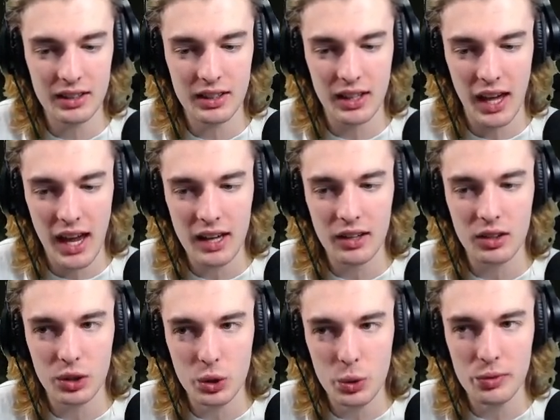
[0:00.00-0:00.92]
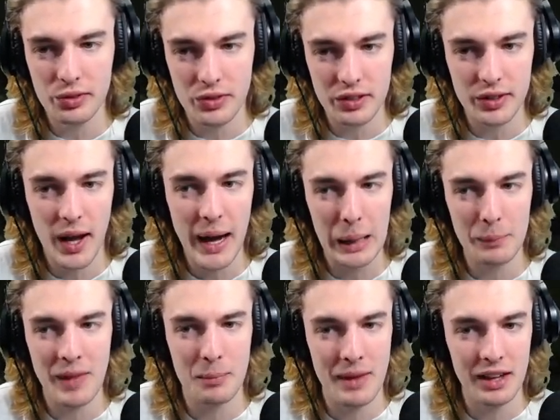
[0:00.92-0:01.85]
can't lose this
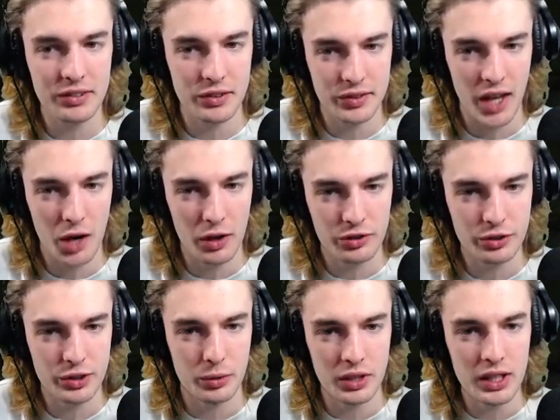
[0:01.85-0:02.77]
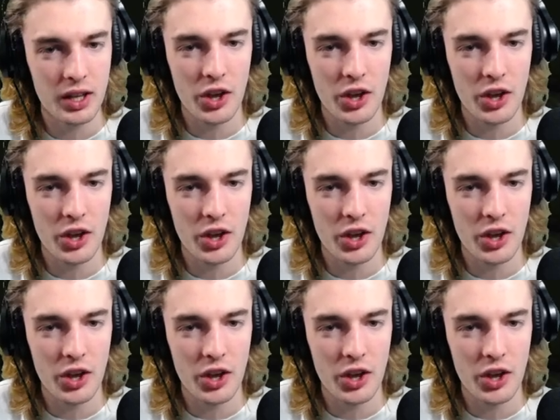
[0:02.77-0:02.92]
item that makes this character unique.